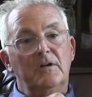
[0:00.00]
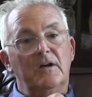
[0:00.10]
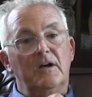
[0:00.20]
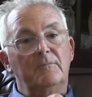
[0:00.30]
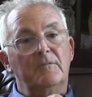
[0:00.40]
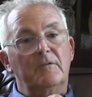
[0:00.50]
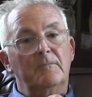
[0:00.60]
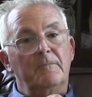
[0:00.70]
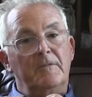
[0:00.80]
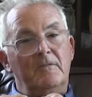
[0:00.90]
uh,
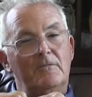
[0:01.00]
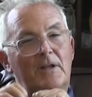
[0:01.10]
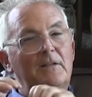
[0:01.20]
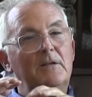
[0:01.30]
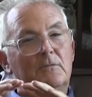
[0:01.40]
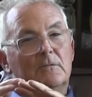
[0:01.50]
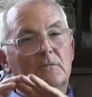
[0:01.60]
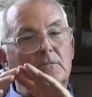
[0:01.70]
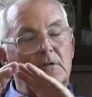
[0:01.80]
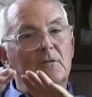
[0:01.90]
Fidelity
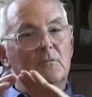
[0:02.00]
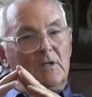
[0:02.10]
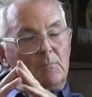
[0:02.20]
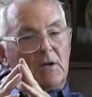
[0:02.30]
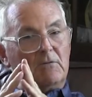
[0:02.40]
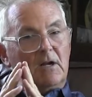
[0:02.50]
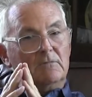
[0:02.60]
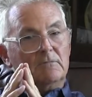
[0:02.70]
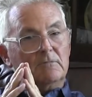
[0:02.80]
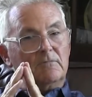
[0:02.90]
had been
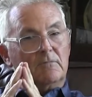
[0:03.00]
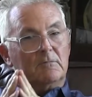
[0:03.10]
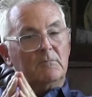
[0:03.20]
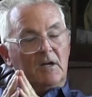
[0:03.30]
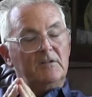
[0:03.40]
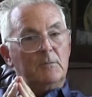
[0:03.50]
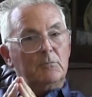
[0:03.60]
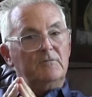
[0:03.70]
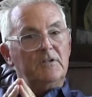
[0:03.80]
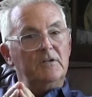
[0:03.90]
around for a
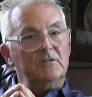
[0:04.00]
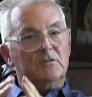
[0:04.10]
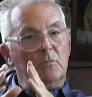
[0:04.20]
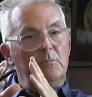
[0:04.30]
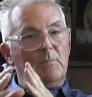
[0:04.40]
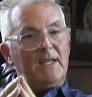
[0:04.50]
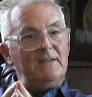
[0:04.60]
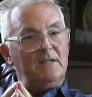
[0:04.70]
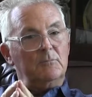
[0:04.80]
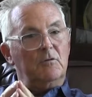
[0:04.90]
number of years and what
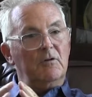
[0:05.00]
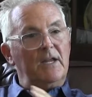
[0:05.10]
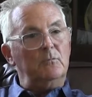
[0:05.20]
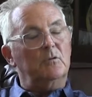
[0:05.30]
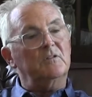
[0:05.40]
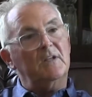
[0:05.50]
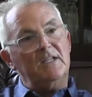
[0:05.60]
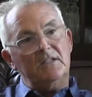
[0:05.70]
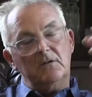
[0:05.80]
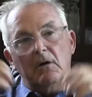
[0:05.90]
made them great was
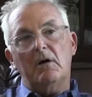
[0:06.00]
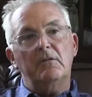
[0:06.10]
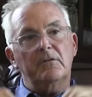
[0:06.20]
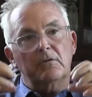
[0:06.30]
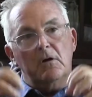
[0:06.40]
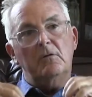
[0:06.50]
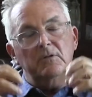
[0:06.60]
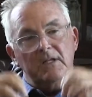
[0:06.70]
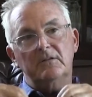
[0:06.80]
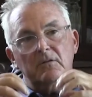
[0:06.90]
they did all their
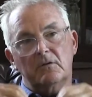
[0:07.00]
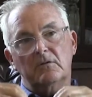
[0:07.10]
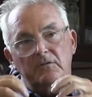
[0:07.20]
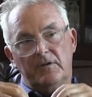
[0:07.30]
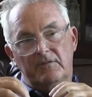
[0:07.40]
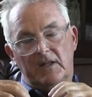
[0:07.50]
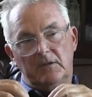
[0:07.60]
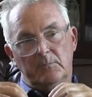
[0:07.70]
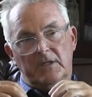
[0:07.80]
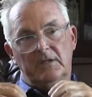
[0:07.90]
own internal
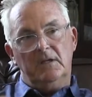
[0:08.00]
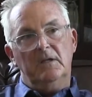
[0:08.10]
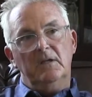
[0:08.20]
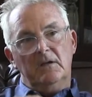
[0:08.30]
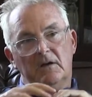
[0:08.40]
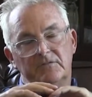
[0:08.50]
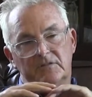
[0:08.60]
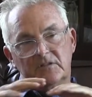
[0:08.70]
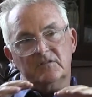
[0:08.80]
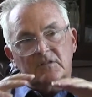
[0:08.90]
development of
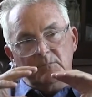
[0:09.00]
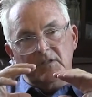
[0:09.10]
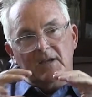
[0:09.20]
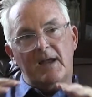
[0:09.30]
systems and